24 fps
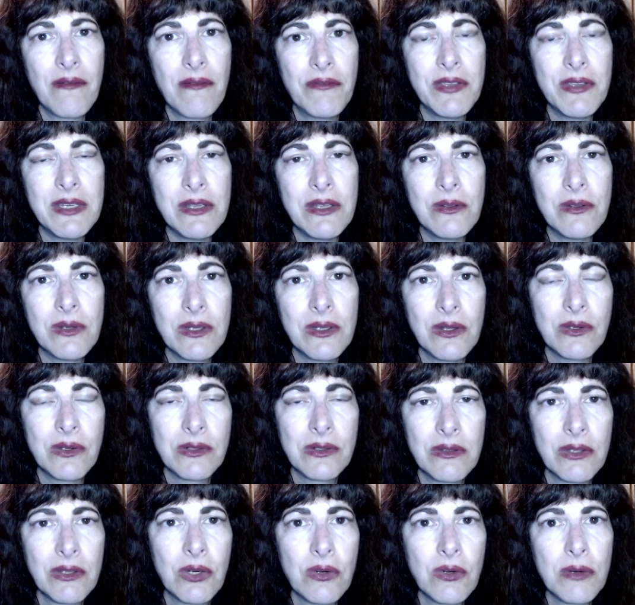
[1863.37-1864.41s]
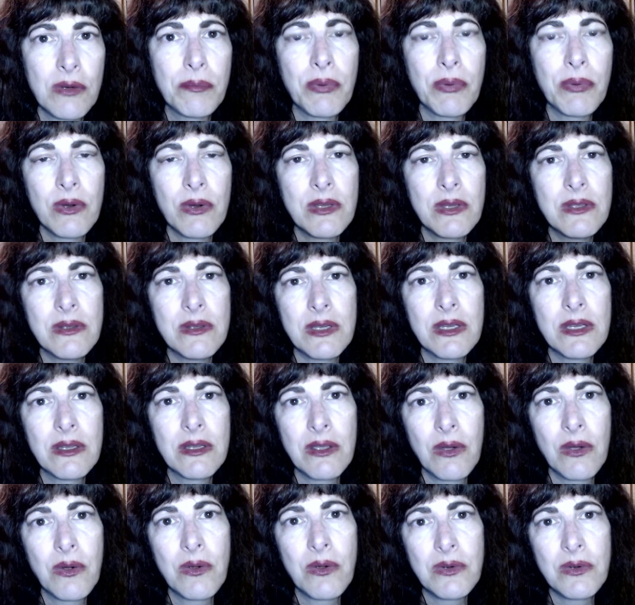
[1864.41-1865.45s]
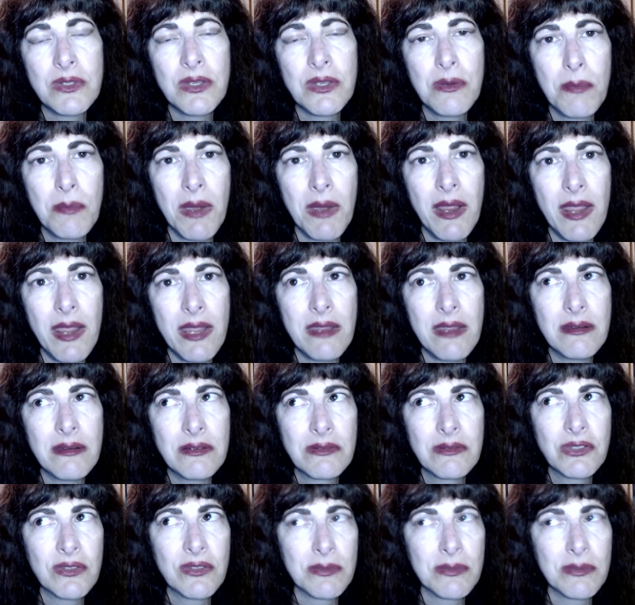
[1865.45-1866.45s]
video and go to the group, or you can go to my